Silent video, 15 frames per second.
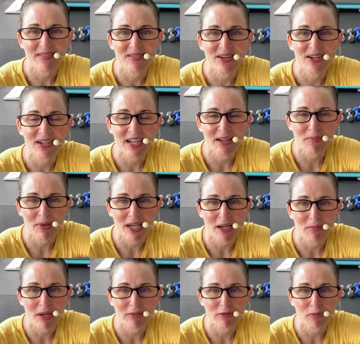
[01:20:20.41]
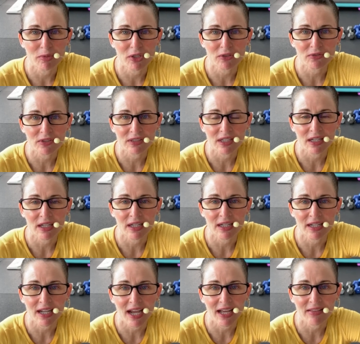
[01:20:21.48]
Okay, Pam, have a beautiful day.
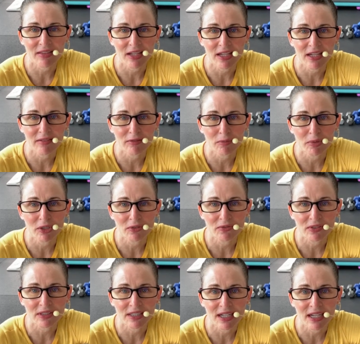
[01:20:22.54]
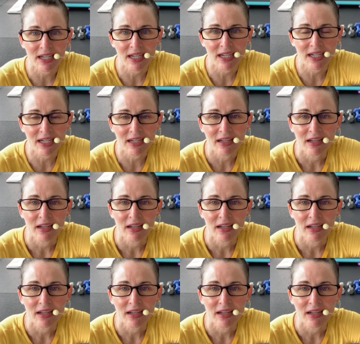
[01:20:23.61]
Kathy, have a beautiful day.